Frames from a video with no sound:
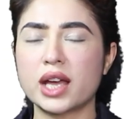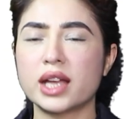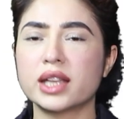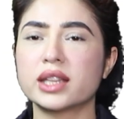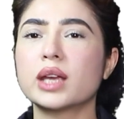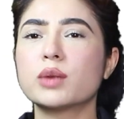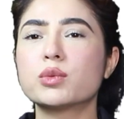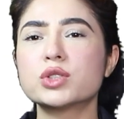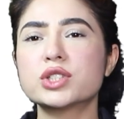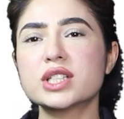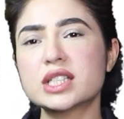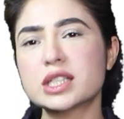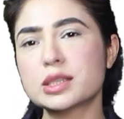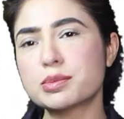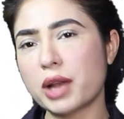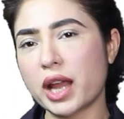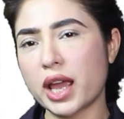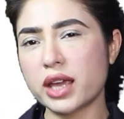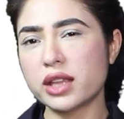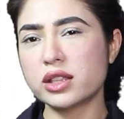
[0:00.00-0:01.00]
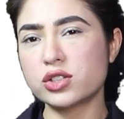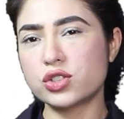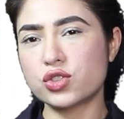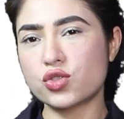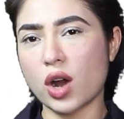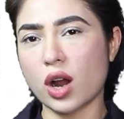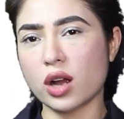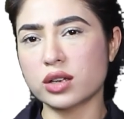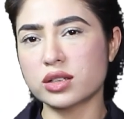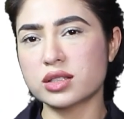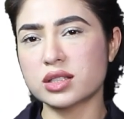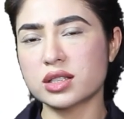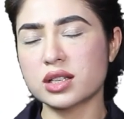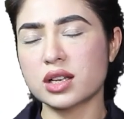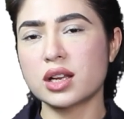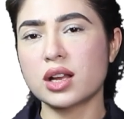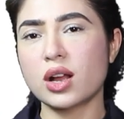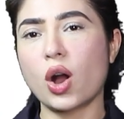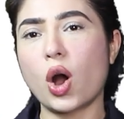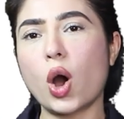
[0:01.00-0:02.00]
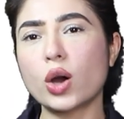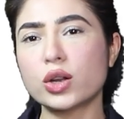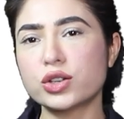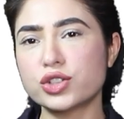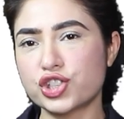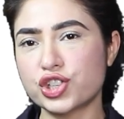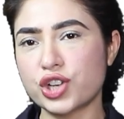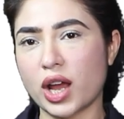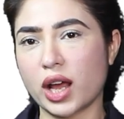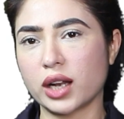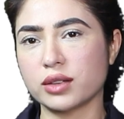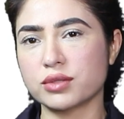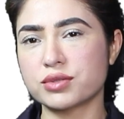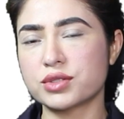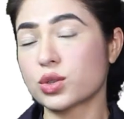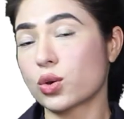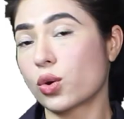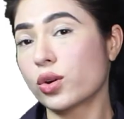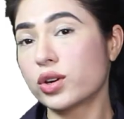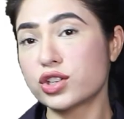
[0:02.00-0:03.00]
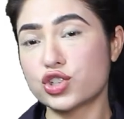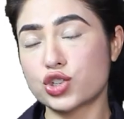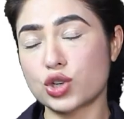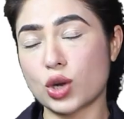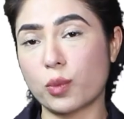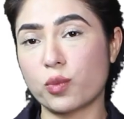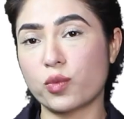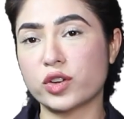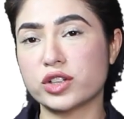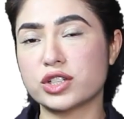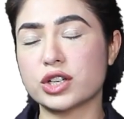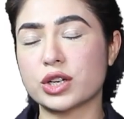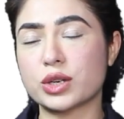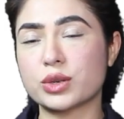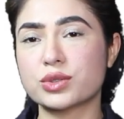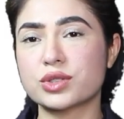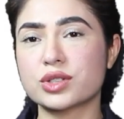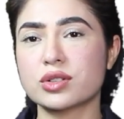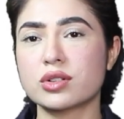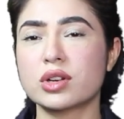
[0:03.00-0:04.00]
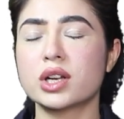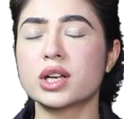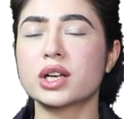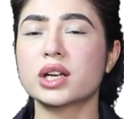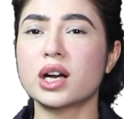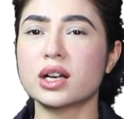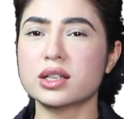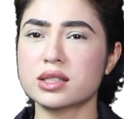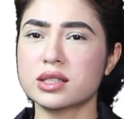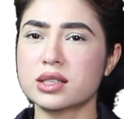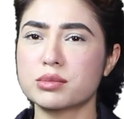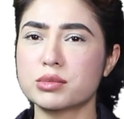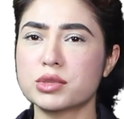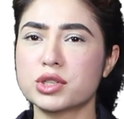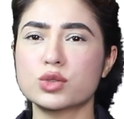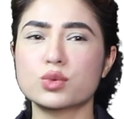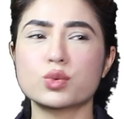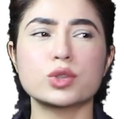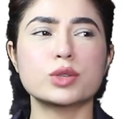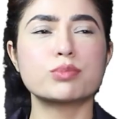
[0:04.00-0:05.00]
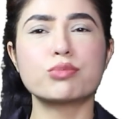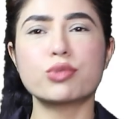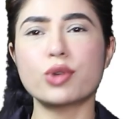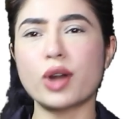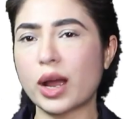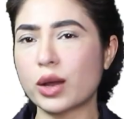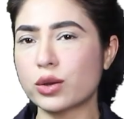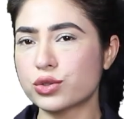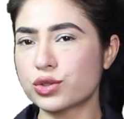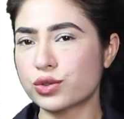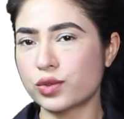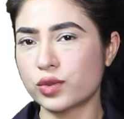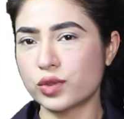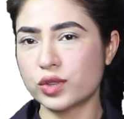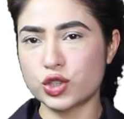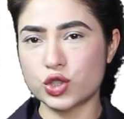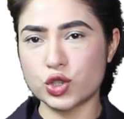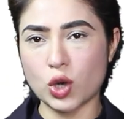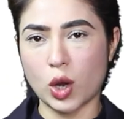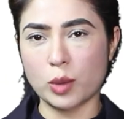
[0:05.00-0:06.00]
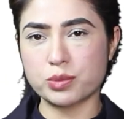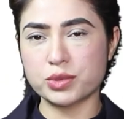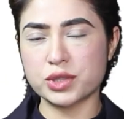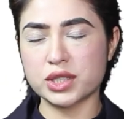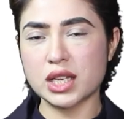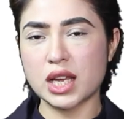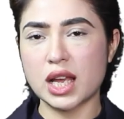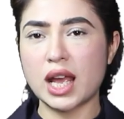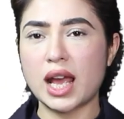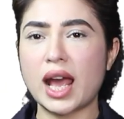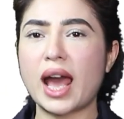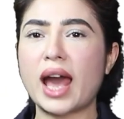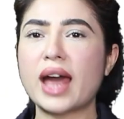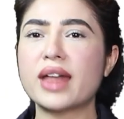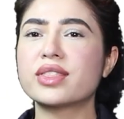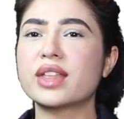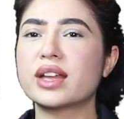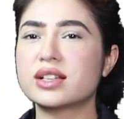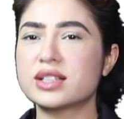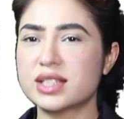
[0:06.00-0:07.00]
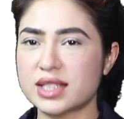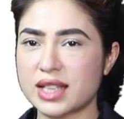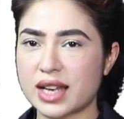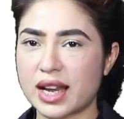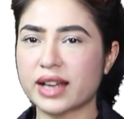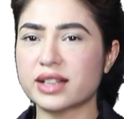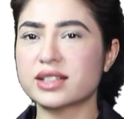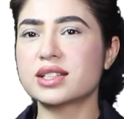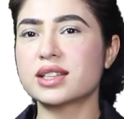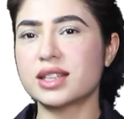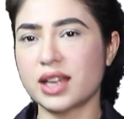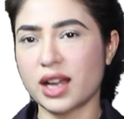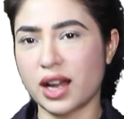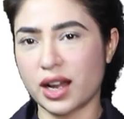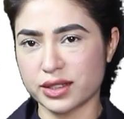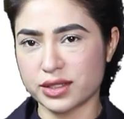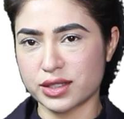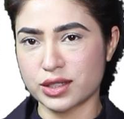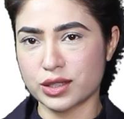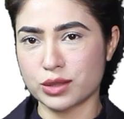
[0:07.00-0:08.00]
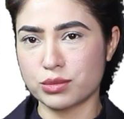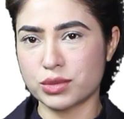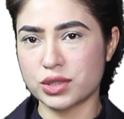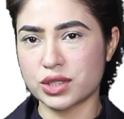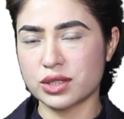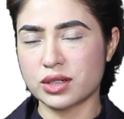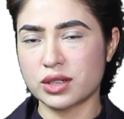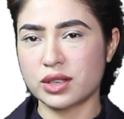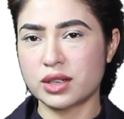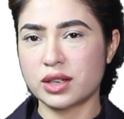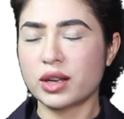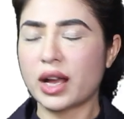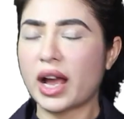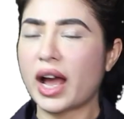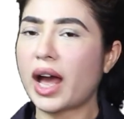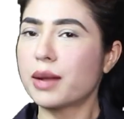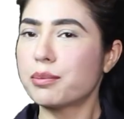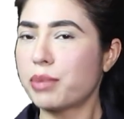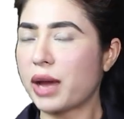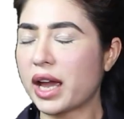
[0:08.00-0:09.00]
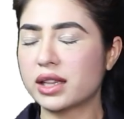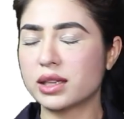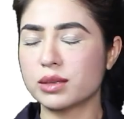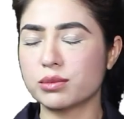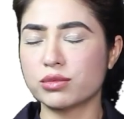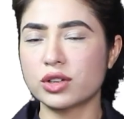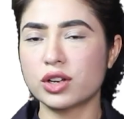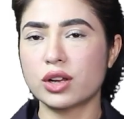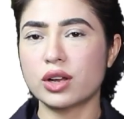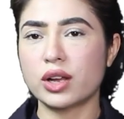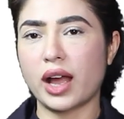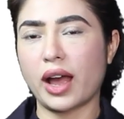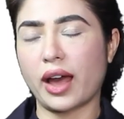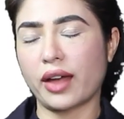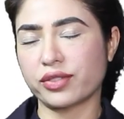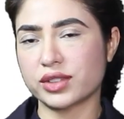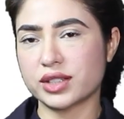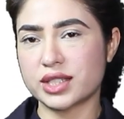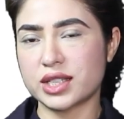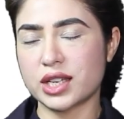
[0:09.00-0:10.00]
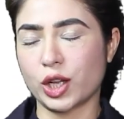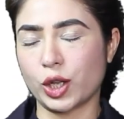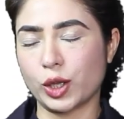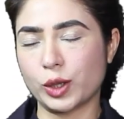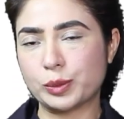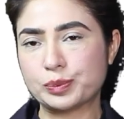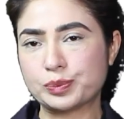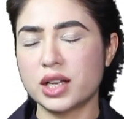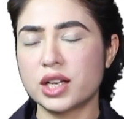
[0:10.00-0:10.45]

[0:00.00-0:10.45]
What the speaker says: They would display the drugs on shelves or in shop windows. Customers would browse through the shops and then select the items and pay them at the till.